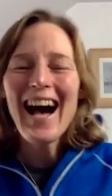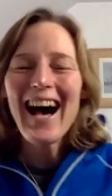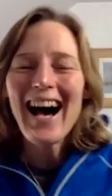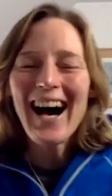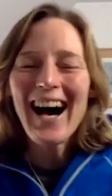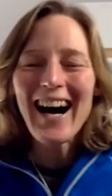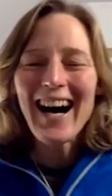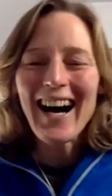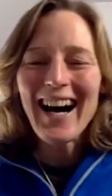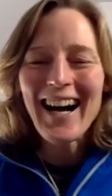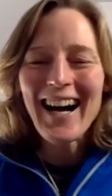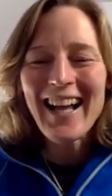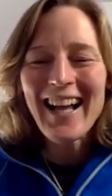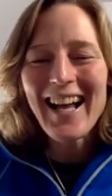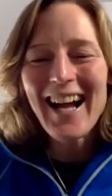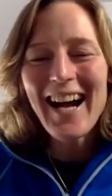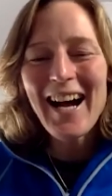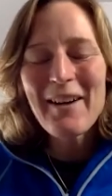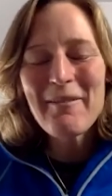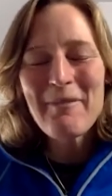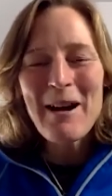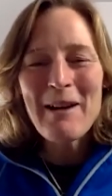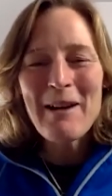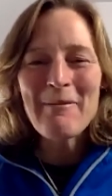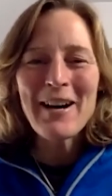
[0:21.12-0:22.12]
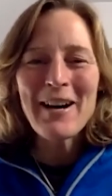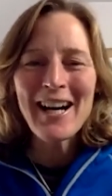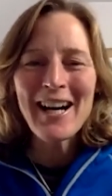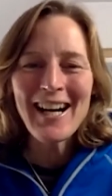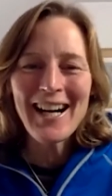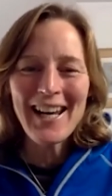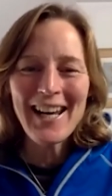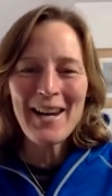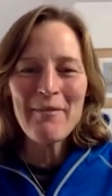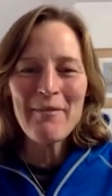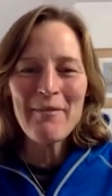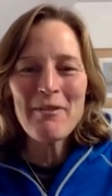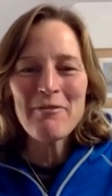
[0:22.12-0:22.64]
Hi, I'm Emma,
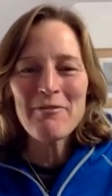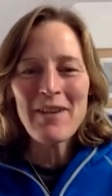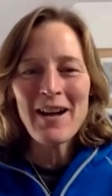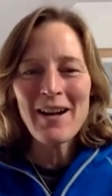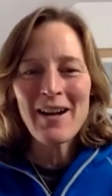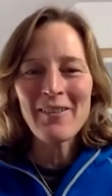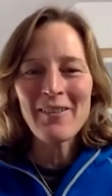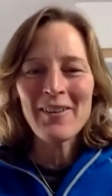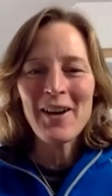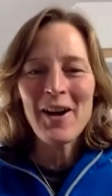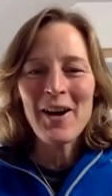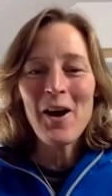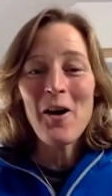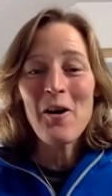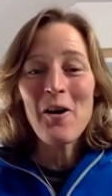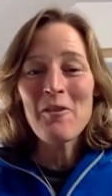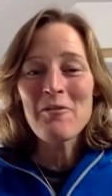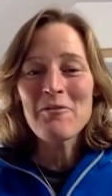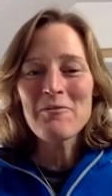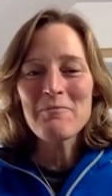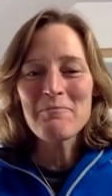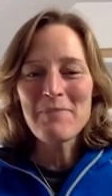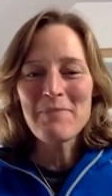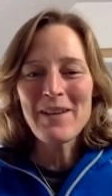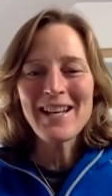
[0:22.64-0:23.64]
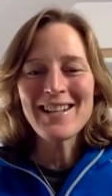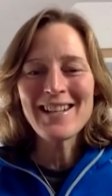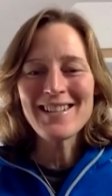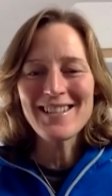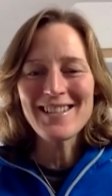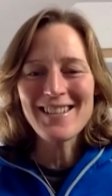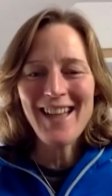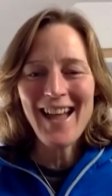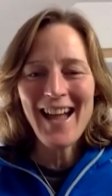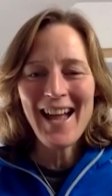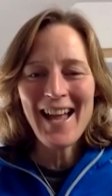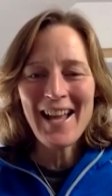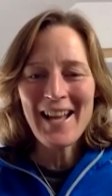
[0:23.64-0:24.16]
and I'm the founder of
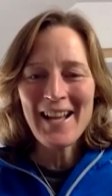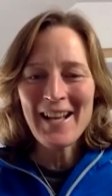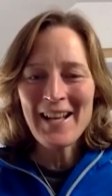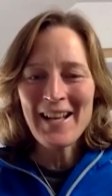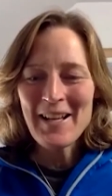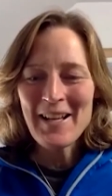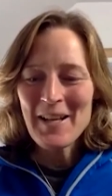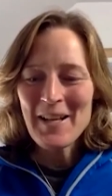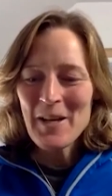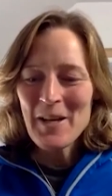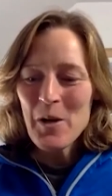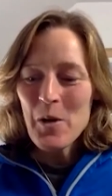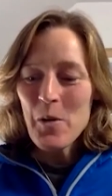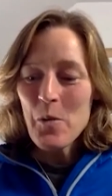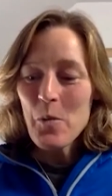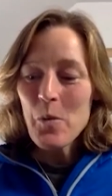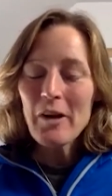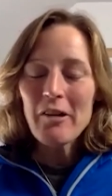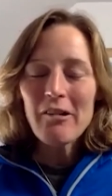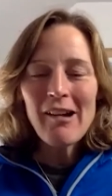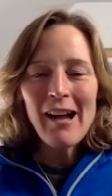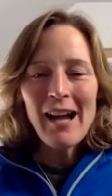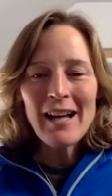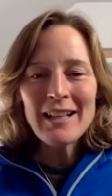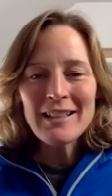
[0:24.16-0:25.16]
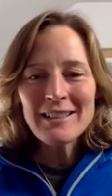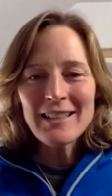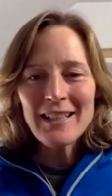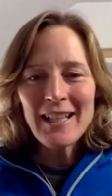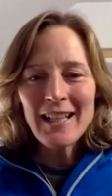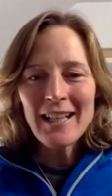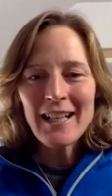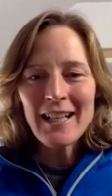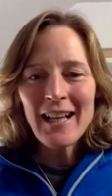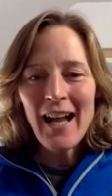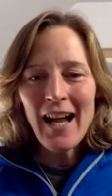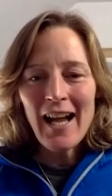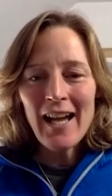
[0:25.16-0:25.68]
Bidnstay. We're
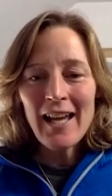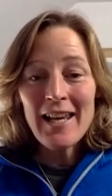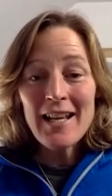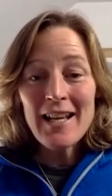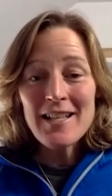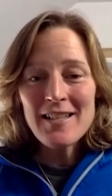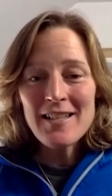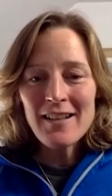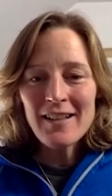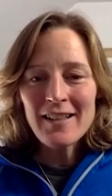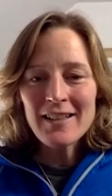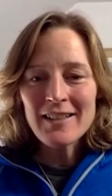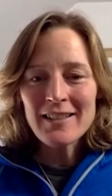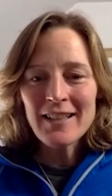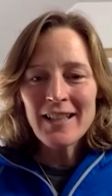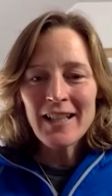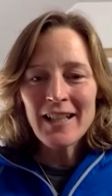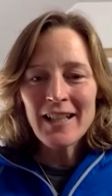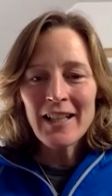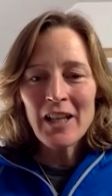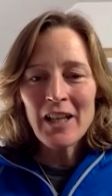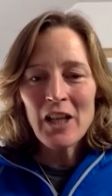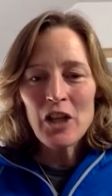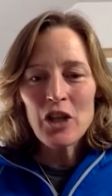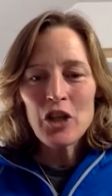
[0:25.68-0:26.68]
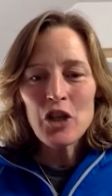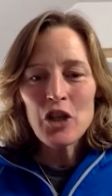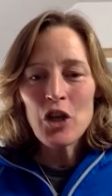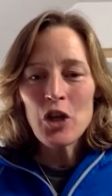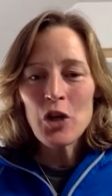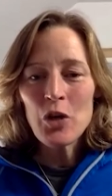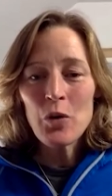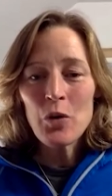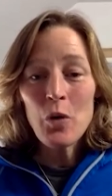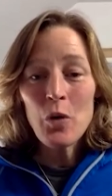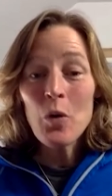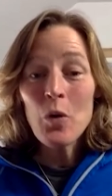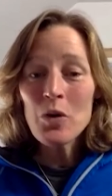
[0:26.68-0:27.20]
creating an exciting
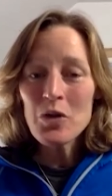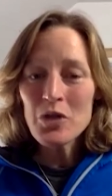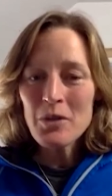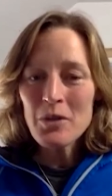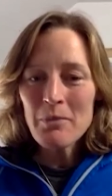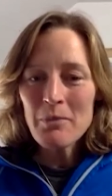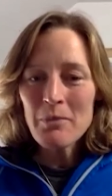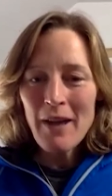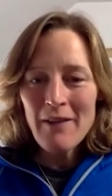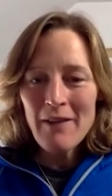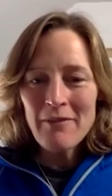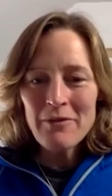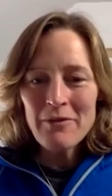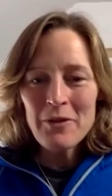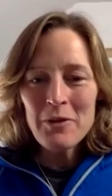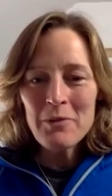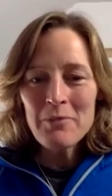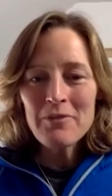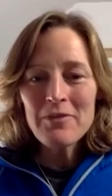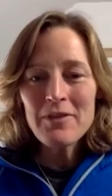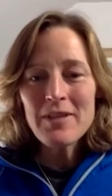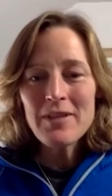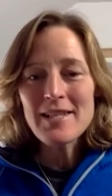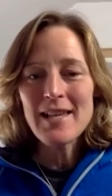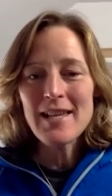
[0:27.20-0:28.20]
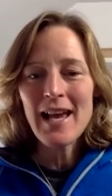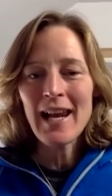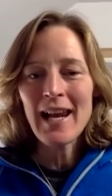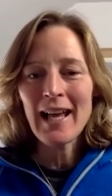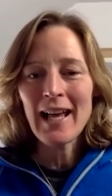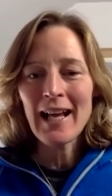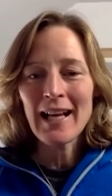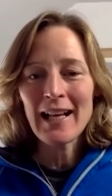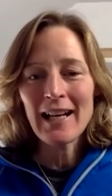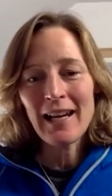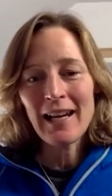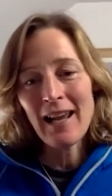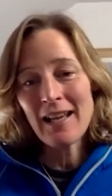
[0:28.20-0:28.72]
new auction platform for
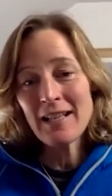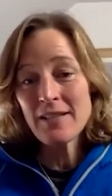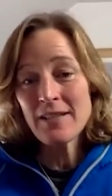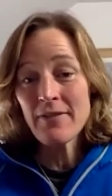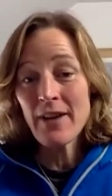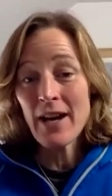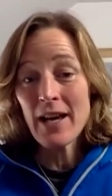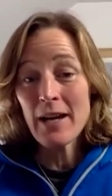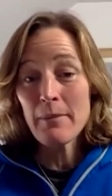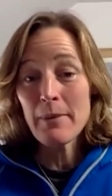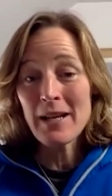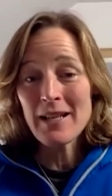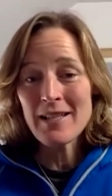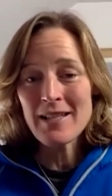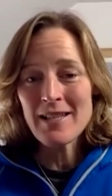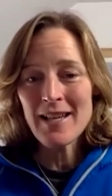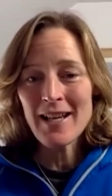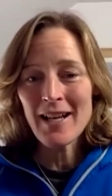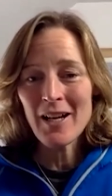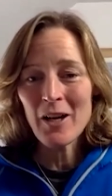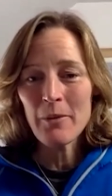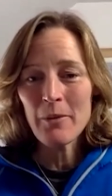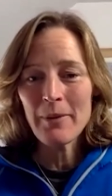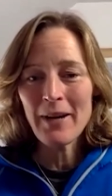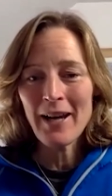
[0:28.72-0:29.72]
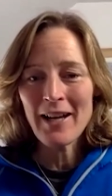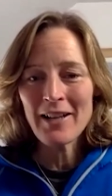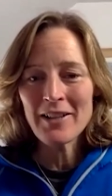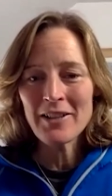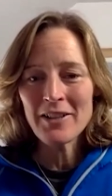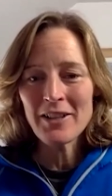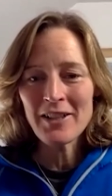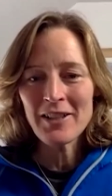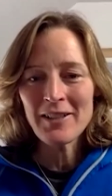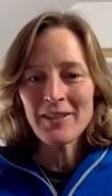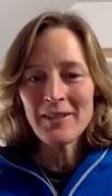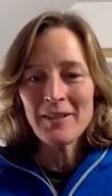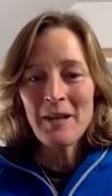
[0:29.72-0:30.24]
selling late availability
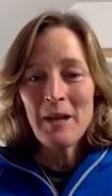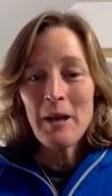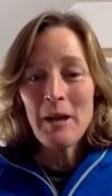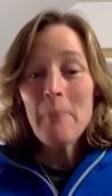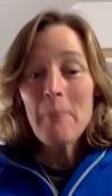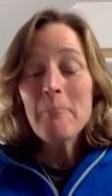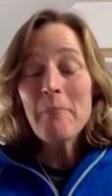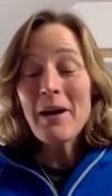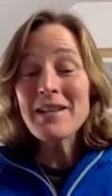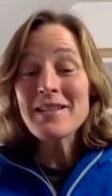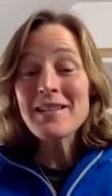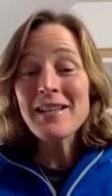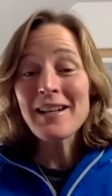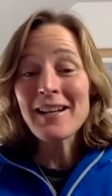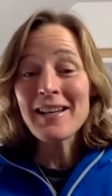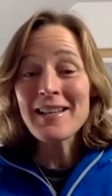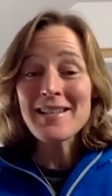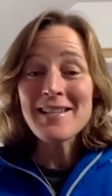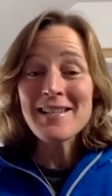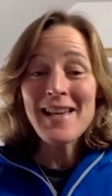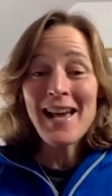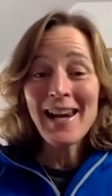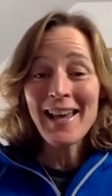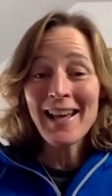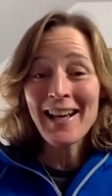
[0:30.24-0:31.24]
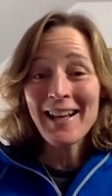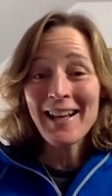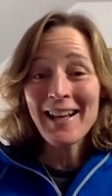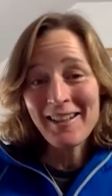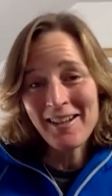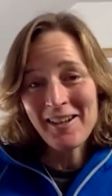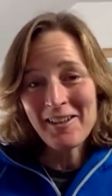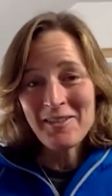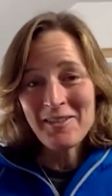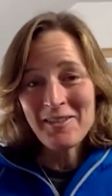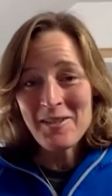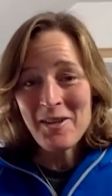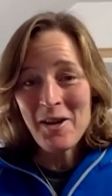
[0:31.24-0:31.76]
accommodation, basically selling
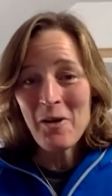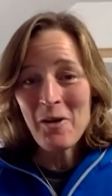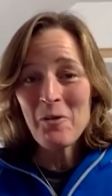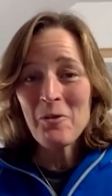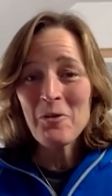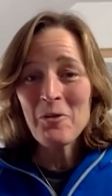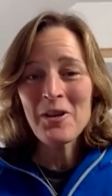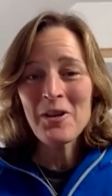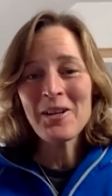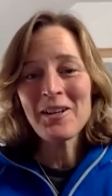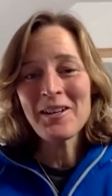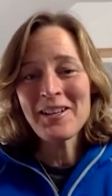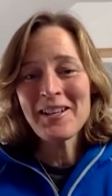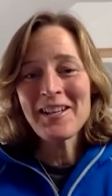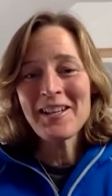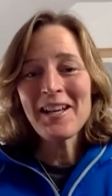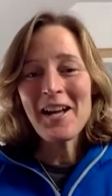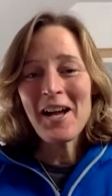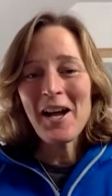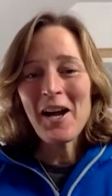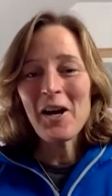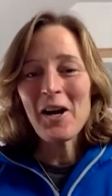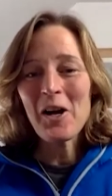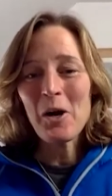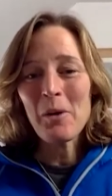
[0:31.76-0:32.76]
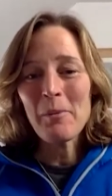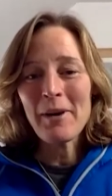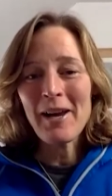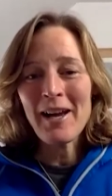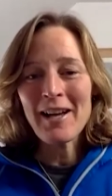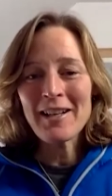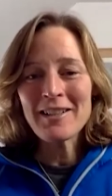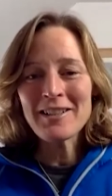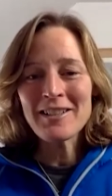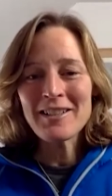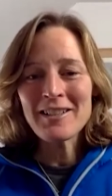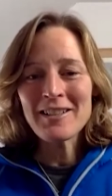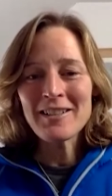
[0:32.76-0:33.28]
unsold
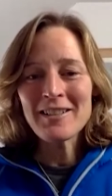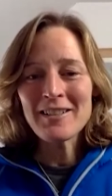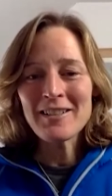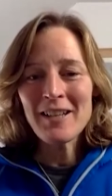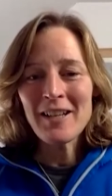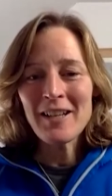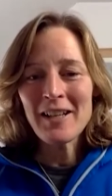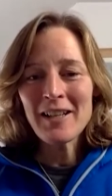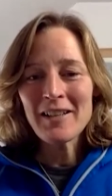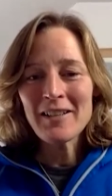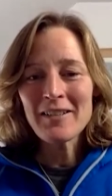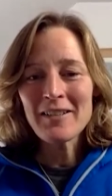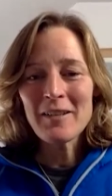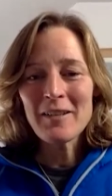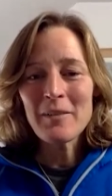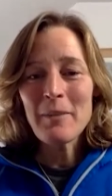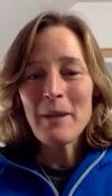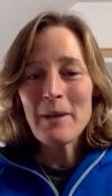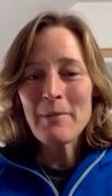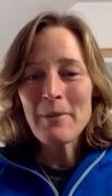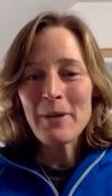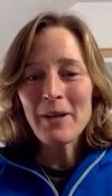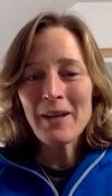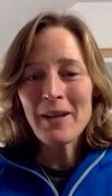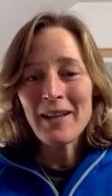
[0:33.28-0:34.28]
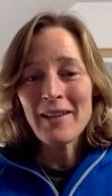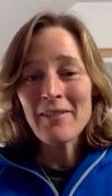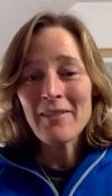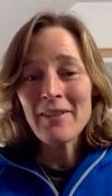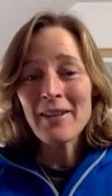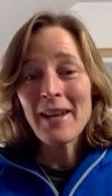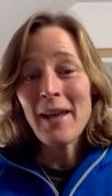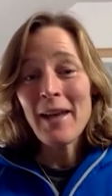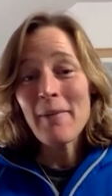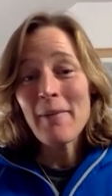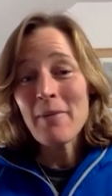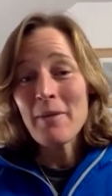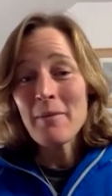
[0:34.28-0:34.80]
accommodation to, to people and giving
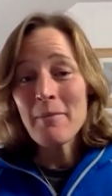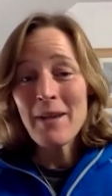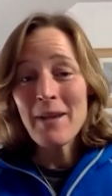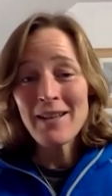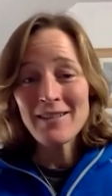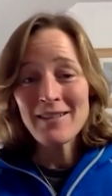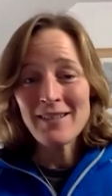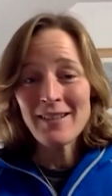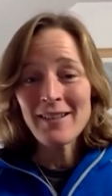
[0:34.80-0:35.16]
them the best